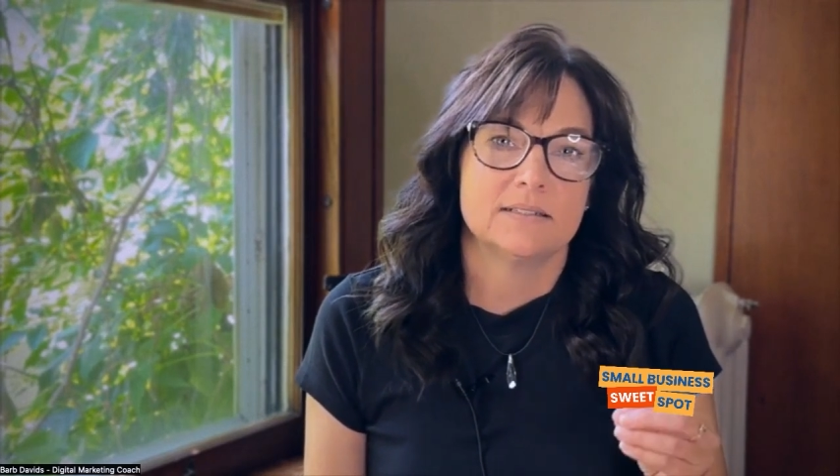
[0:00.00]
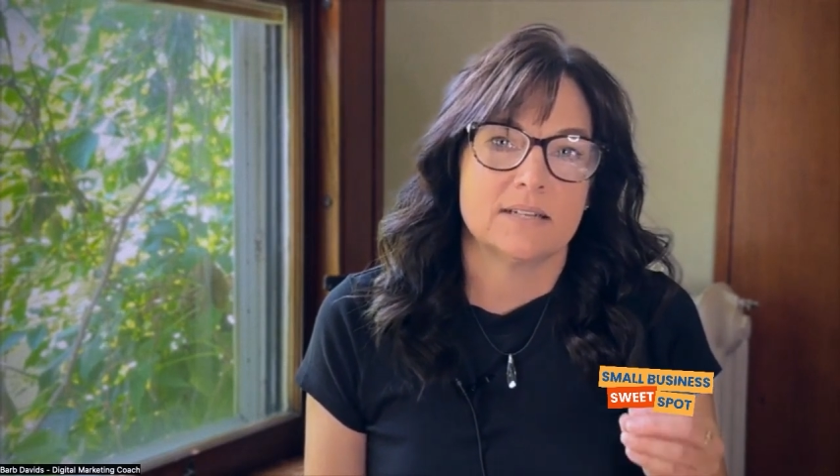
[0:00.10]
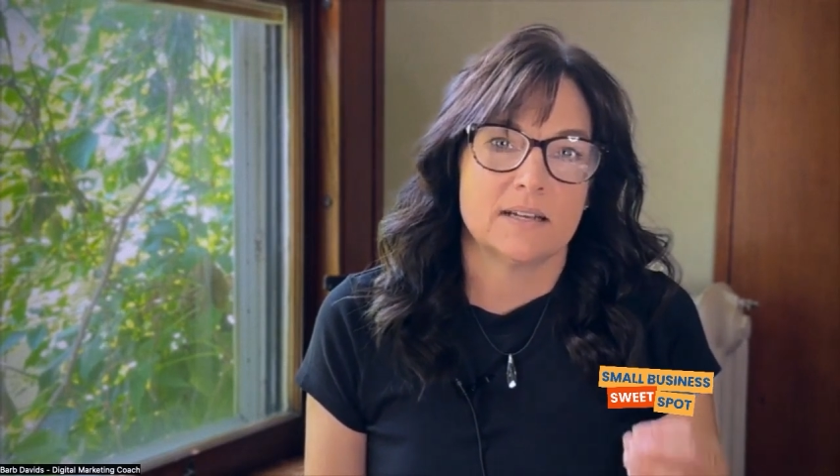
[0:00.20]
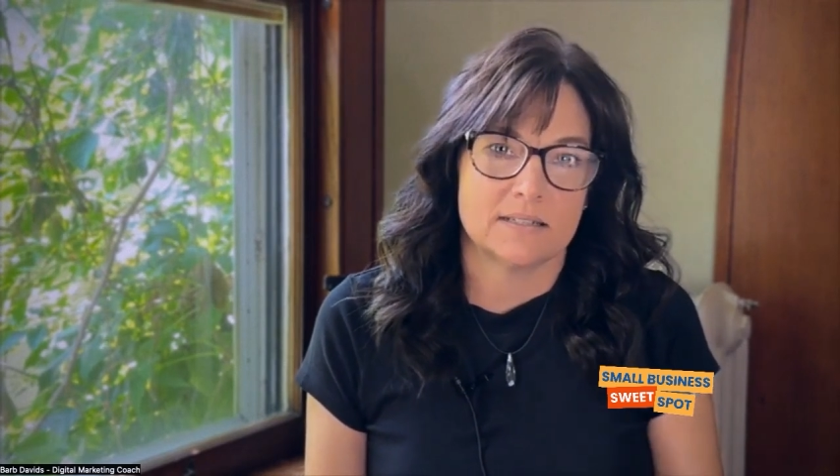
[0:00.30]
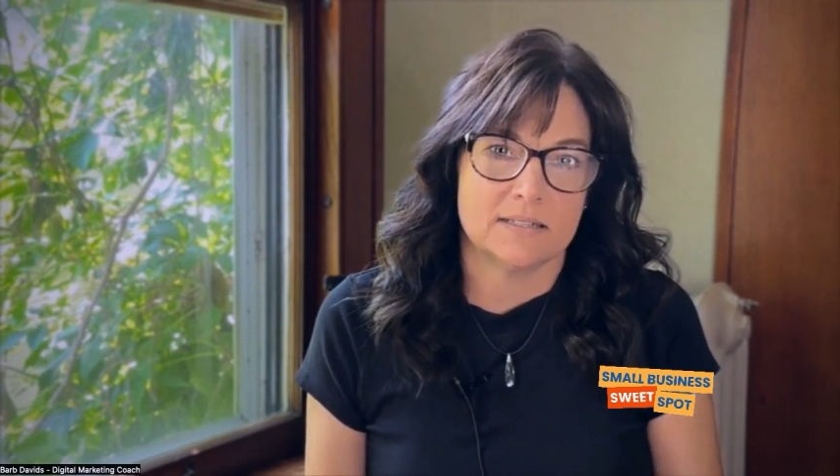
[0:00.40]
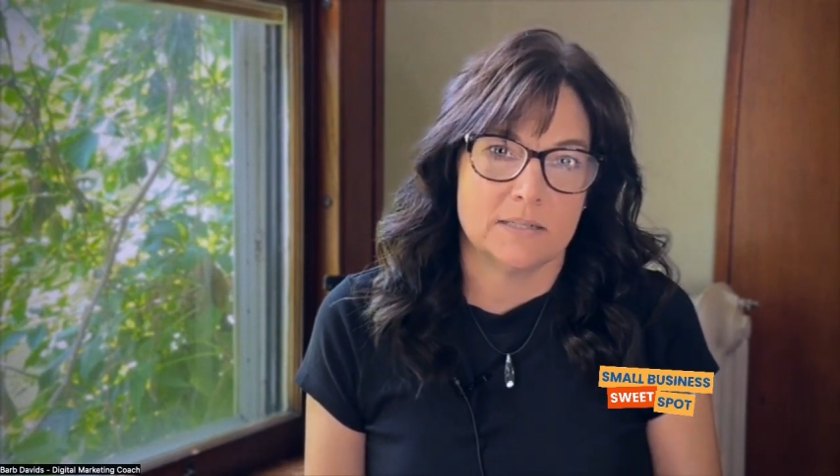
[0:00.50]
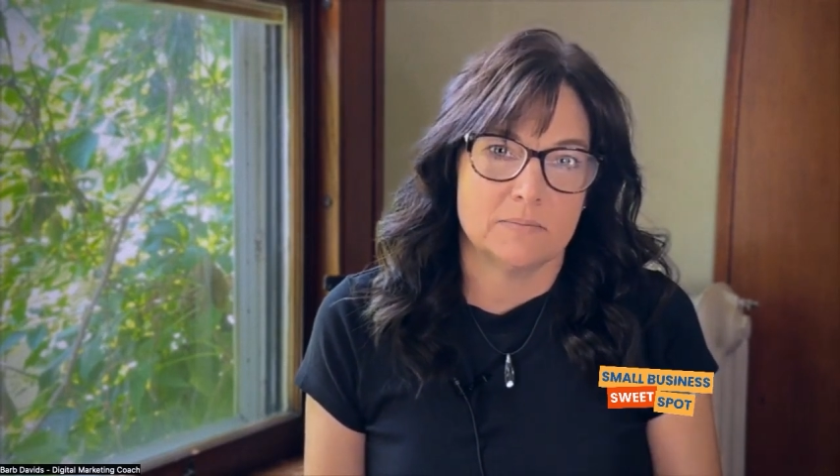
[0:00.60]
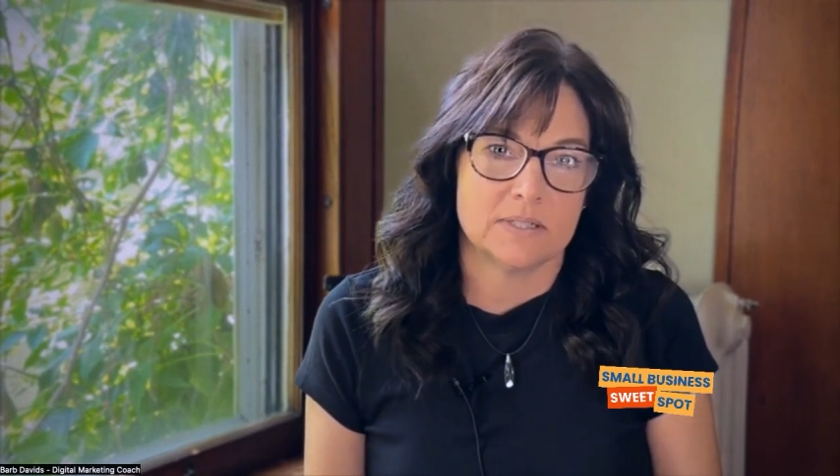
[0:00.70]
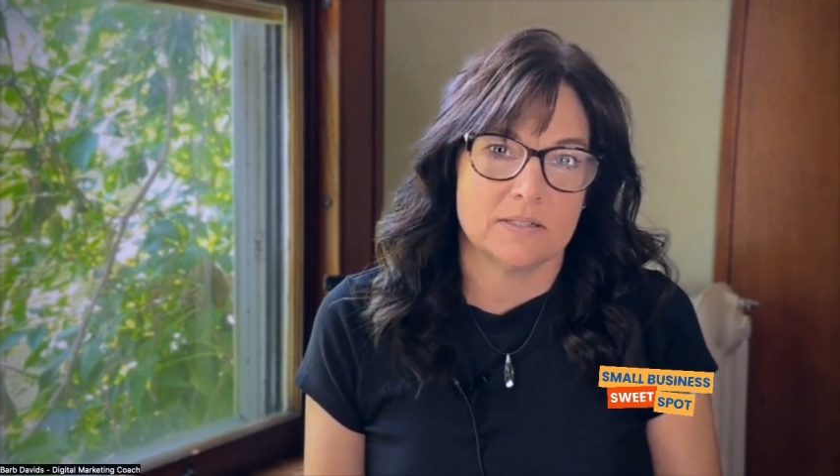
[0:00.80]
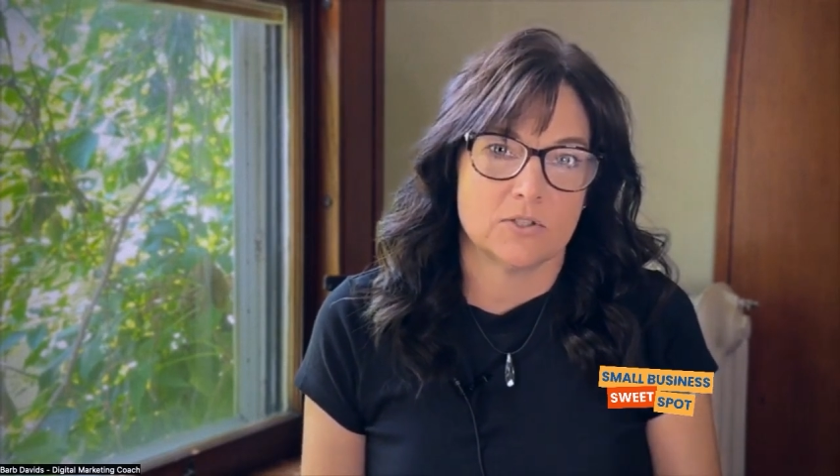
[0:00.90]
tech
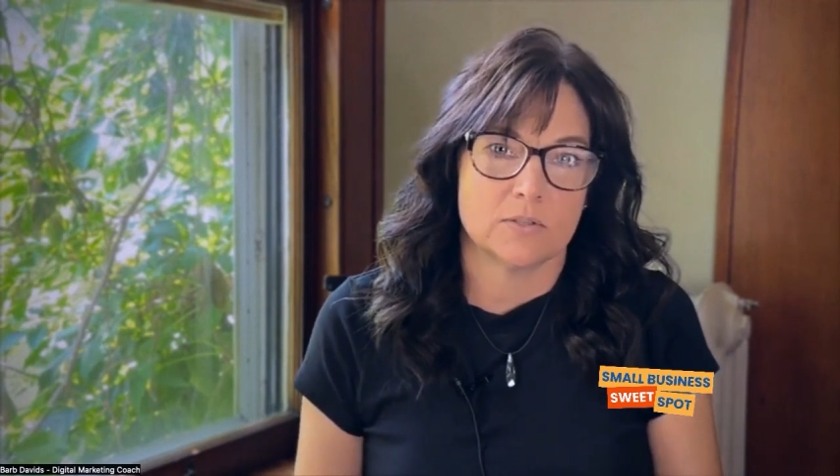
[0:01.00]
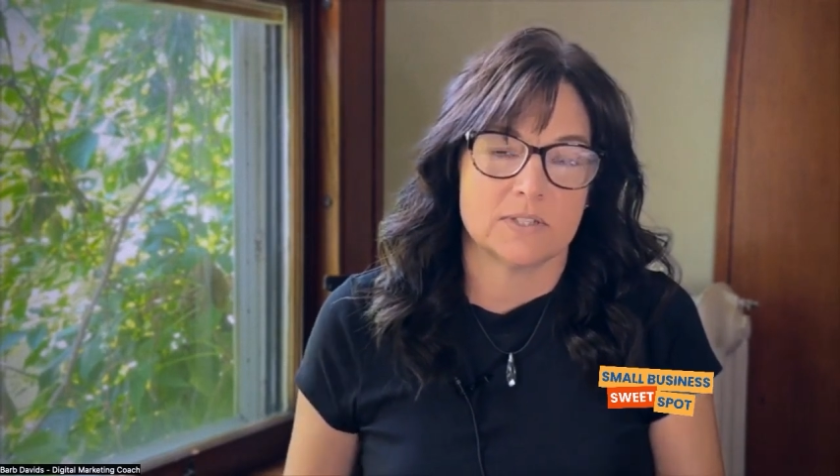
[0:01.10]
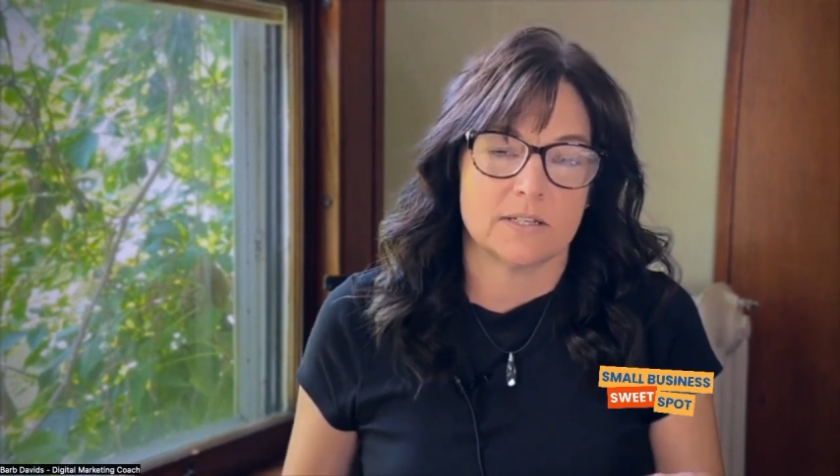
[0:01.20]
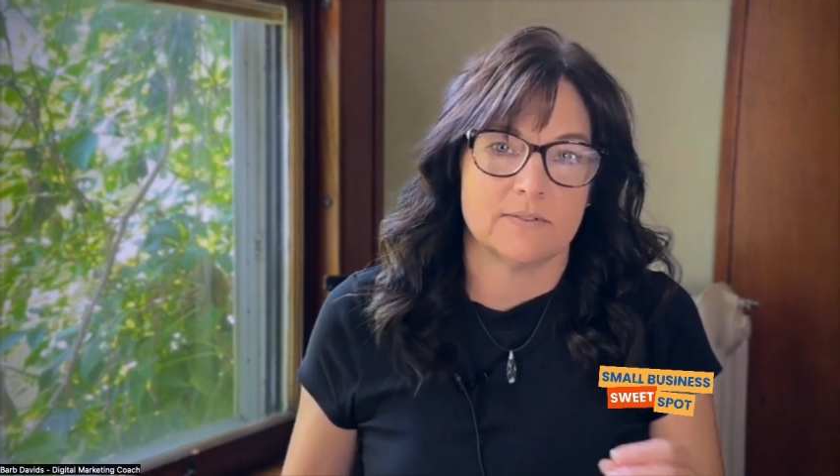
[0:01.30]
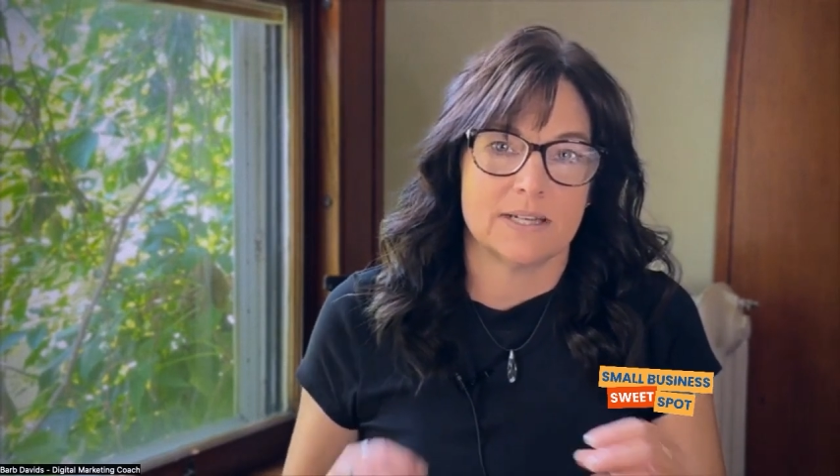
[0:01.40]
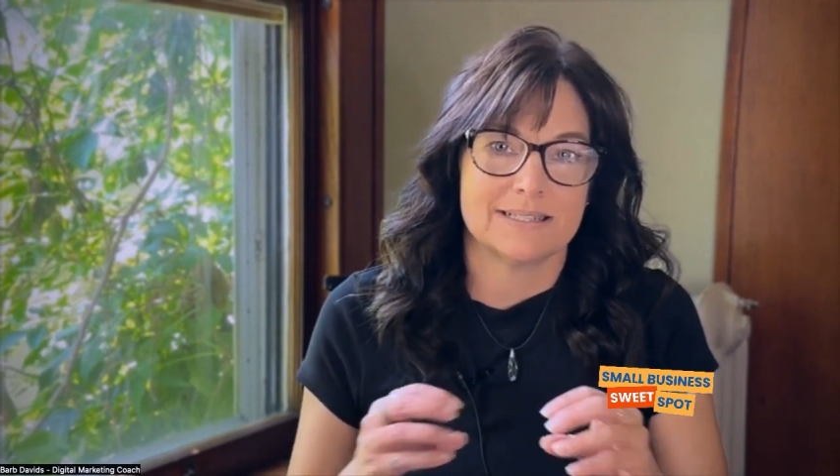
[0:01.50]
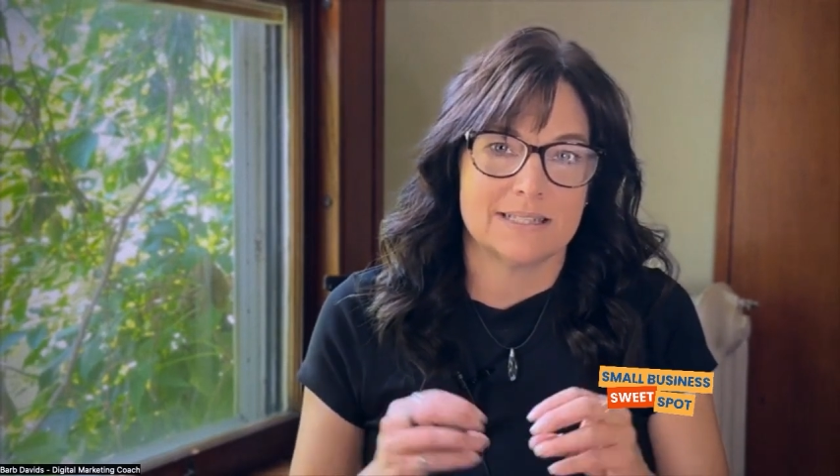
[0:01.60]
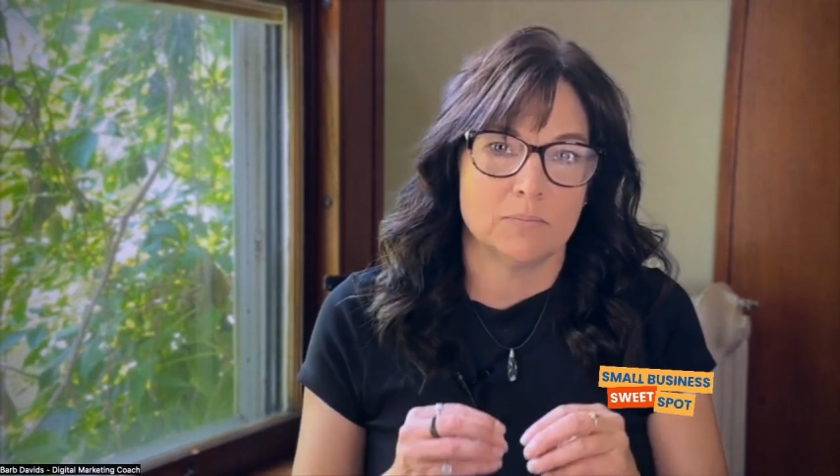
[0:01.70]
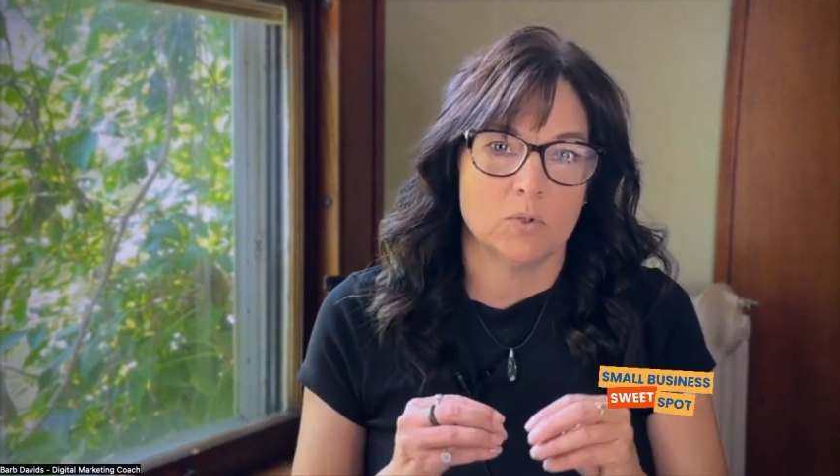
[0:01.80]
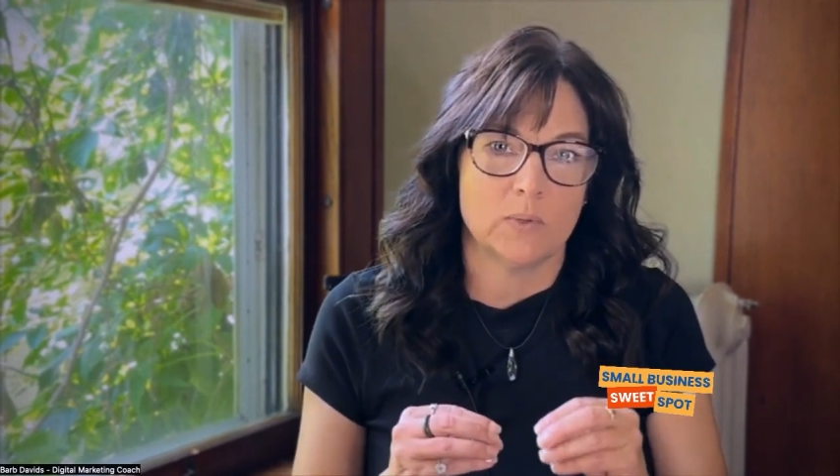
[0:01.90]
tips in terms of
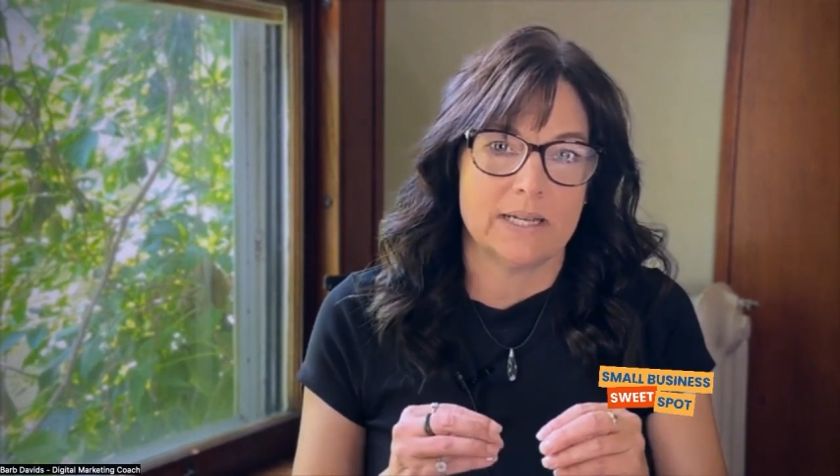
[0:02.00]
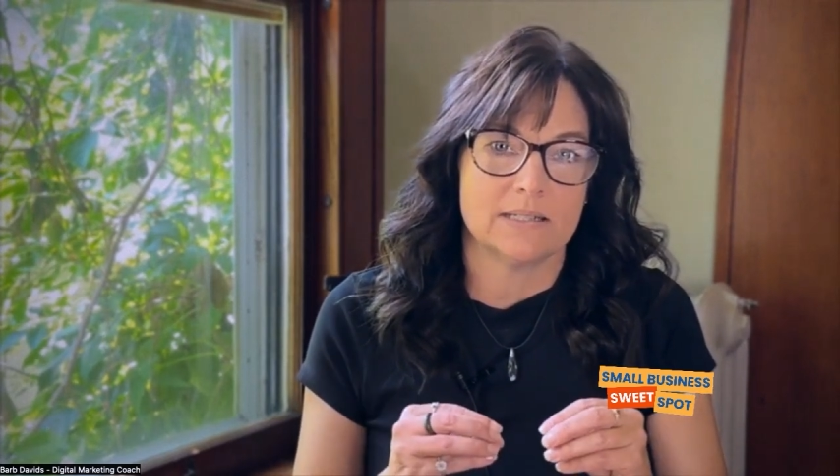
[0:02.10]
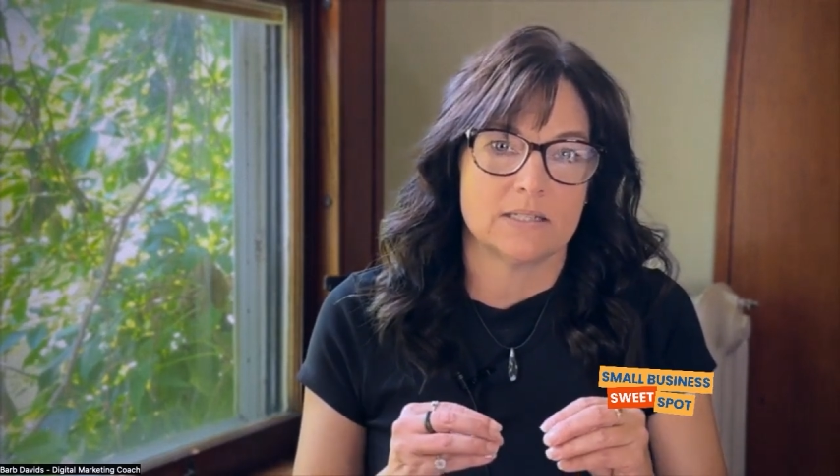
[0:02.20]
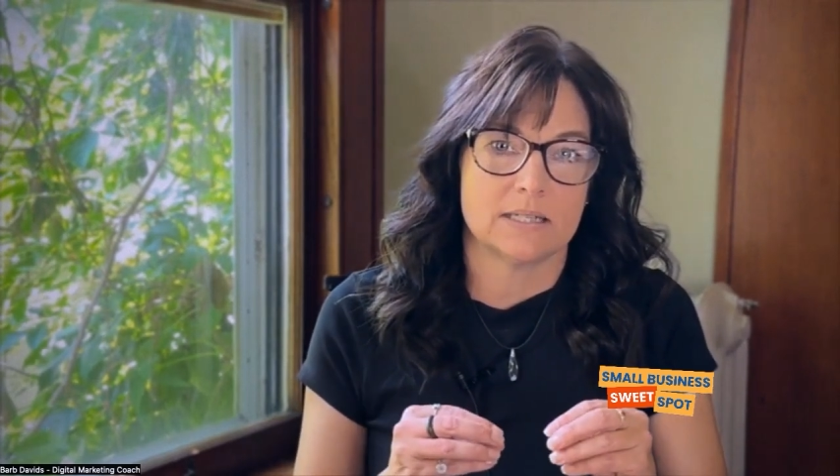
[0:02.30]
simple ways